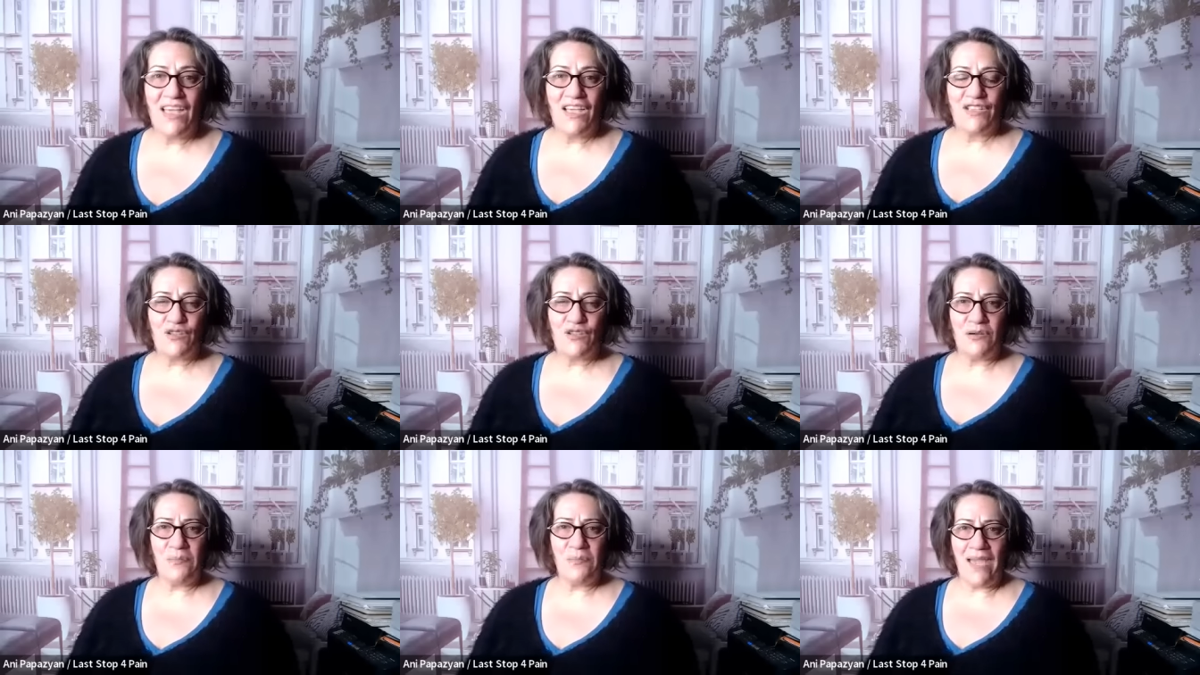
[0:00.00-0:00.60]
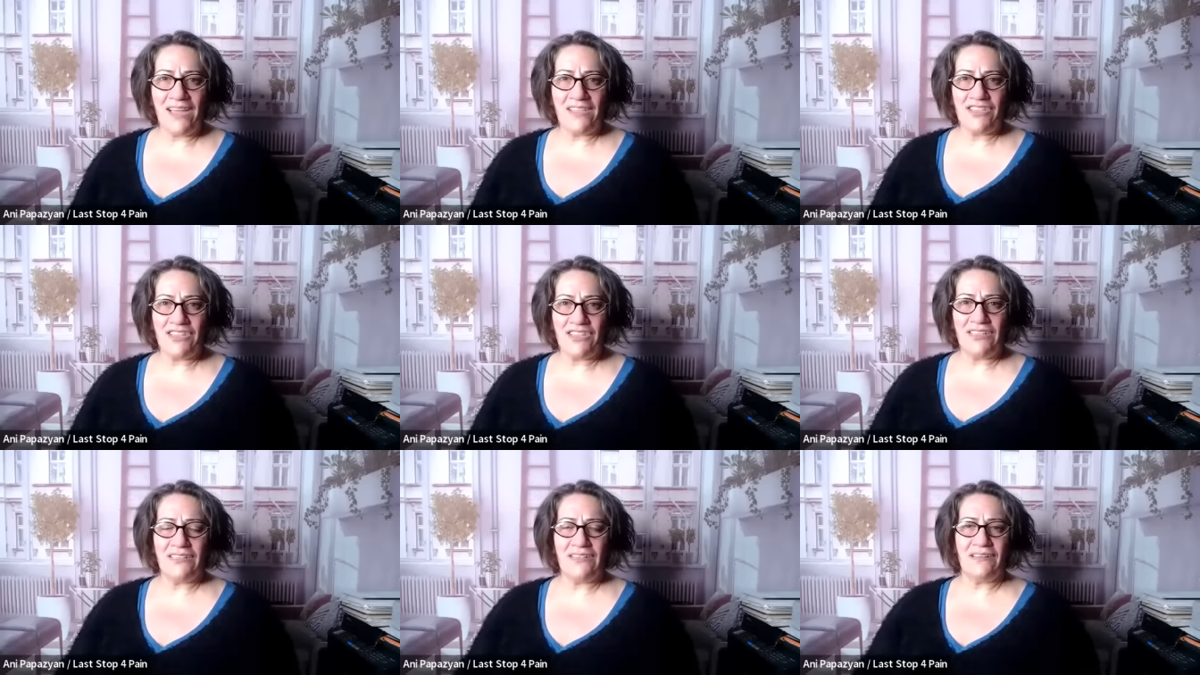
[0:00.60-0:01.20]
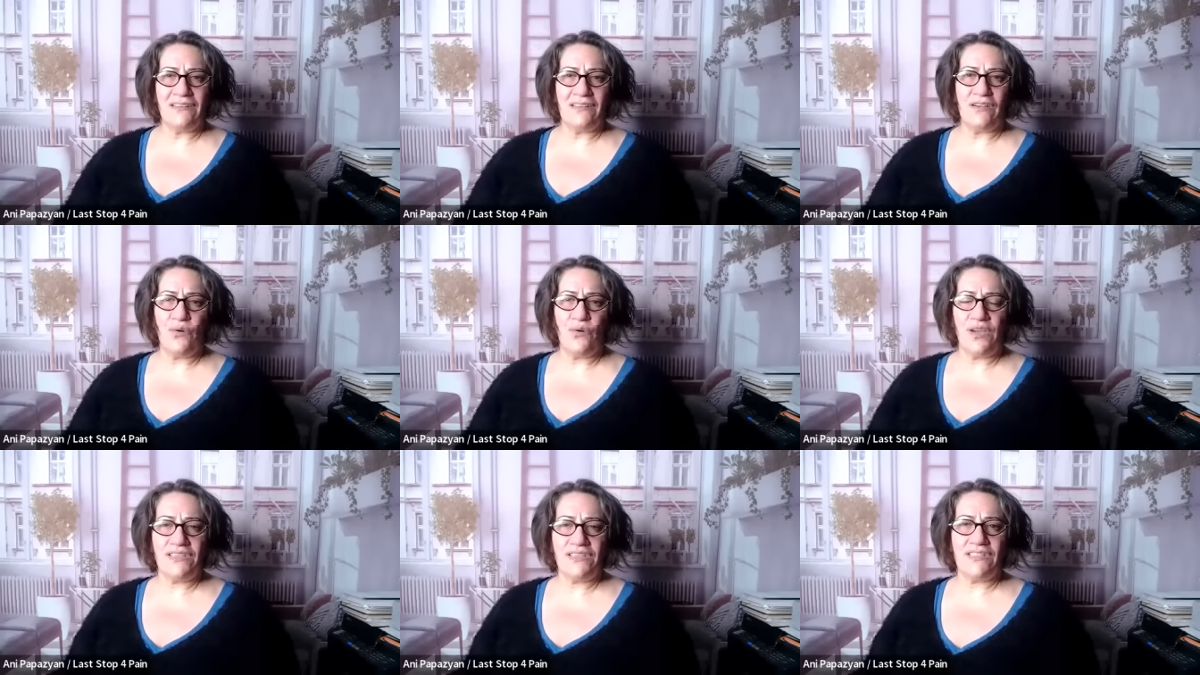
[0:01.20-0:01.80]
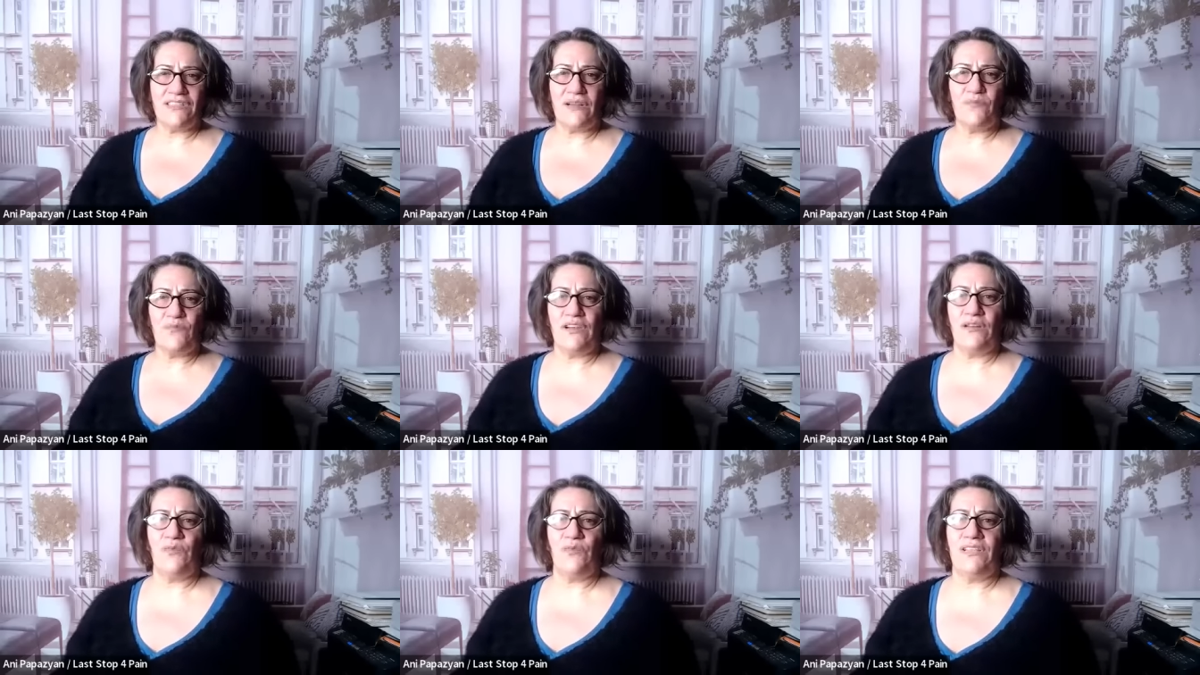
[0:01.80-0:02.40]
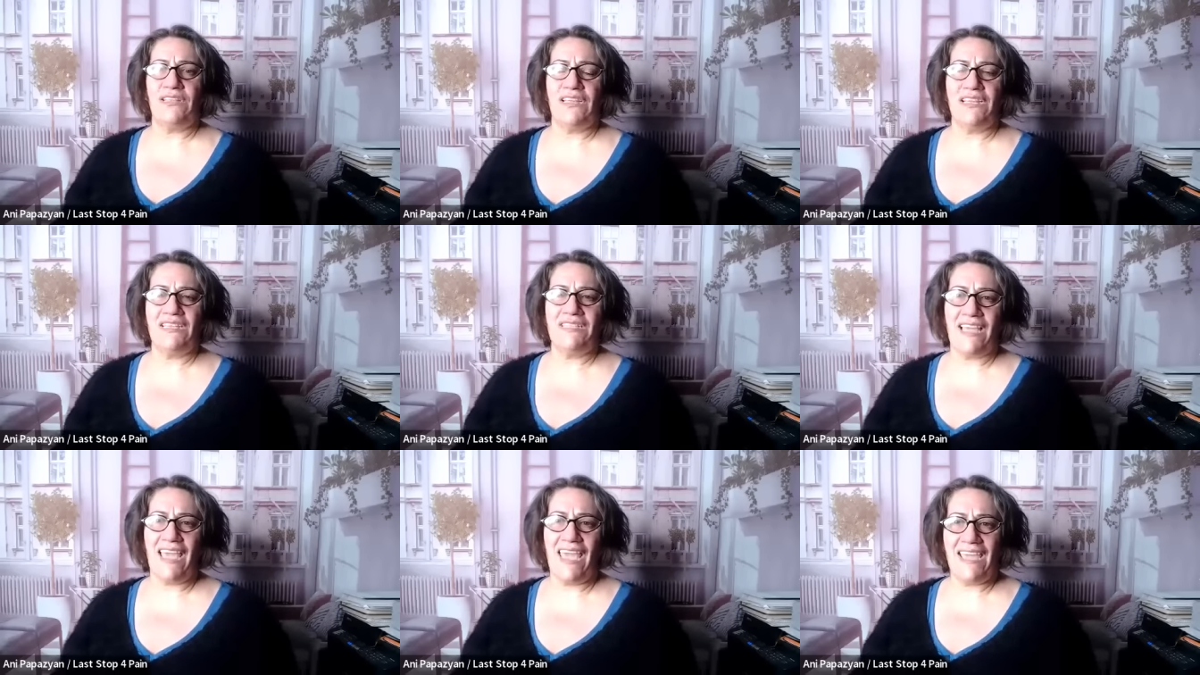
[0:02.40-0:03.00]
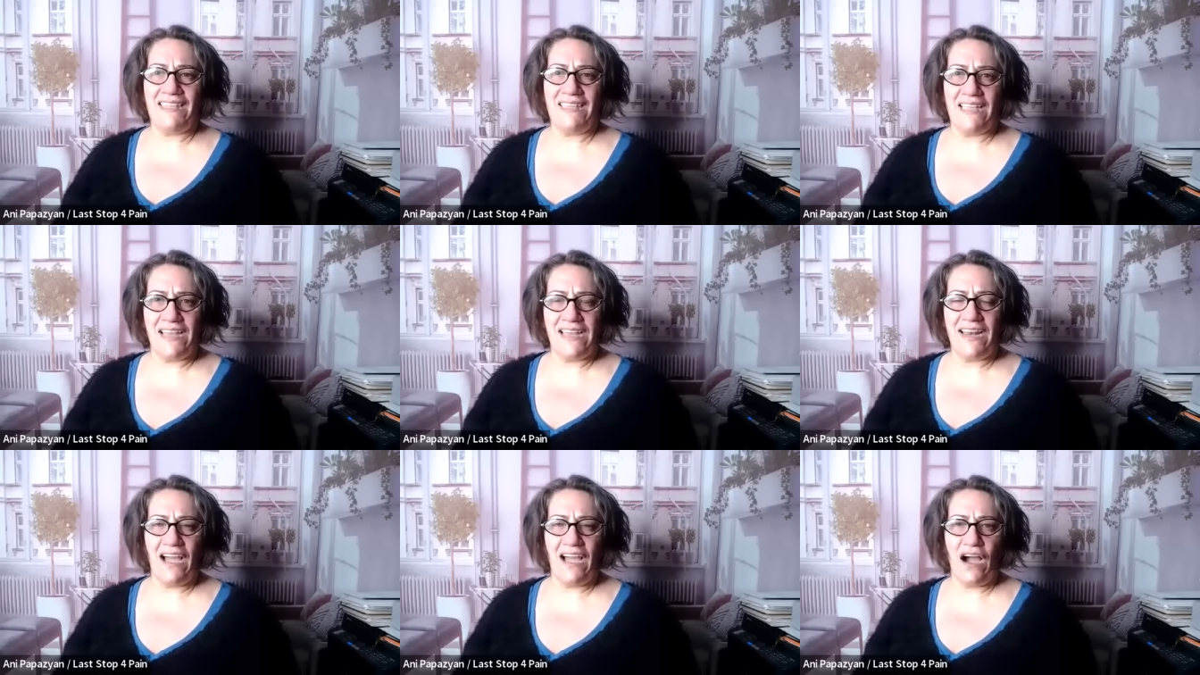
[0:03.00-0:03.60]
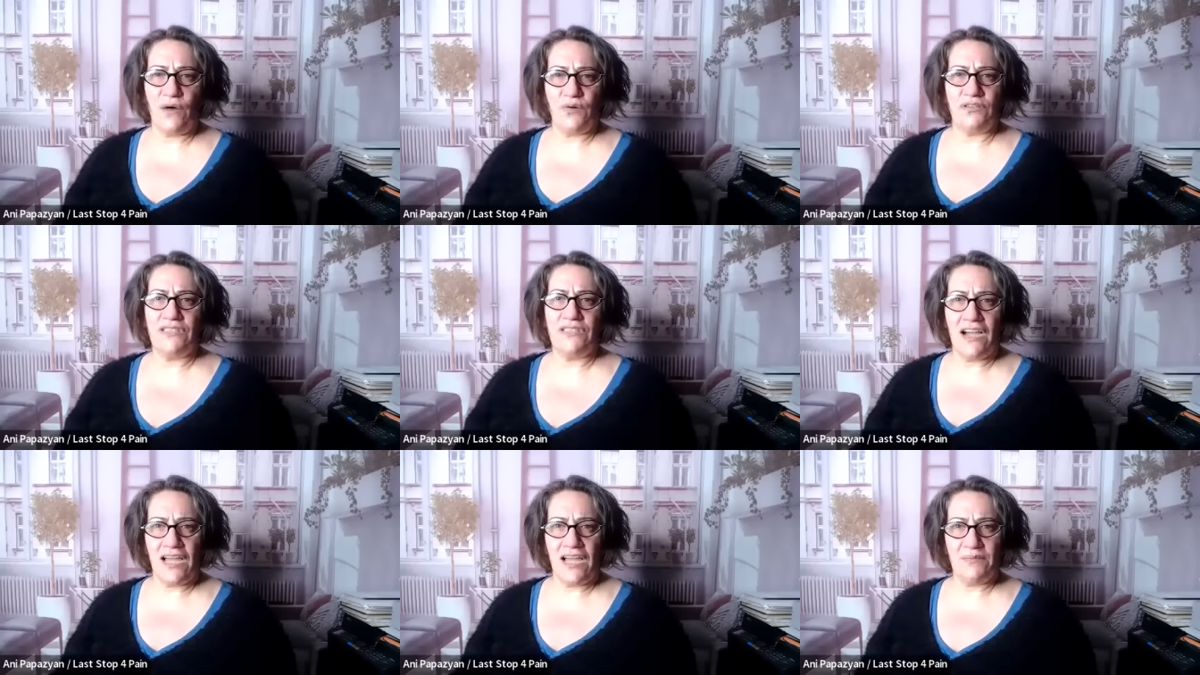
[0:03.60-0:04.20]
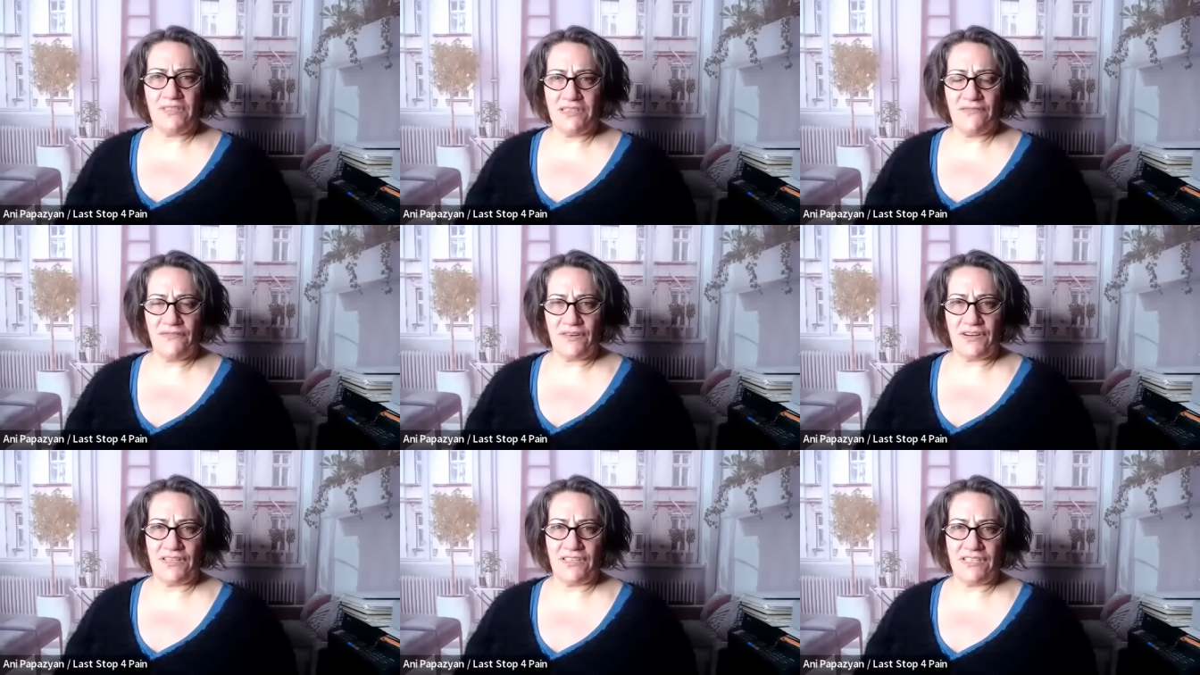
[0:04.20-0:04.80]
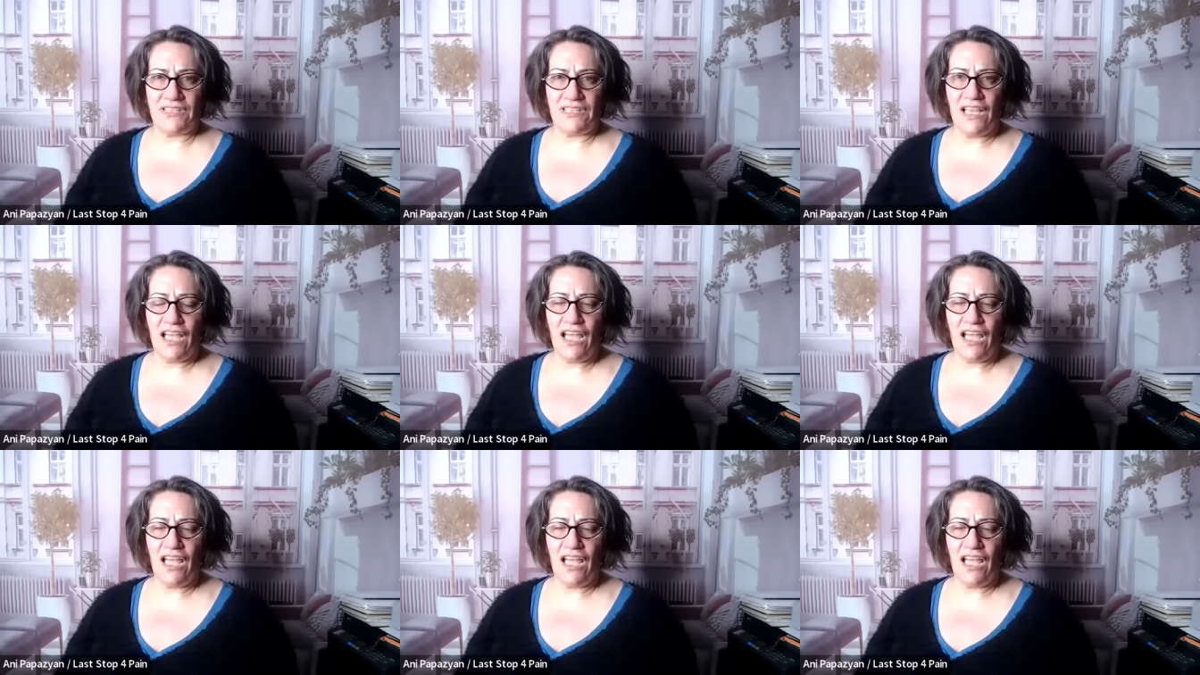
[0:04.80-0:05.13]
So imagine going somewhere when there is 8-9 hour time difference.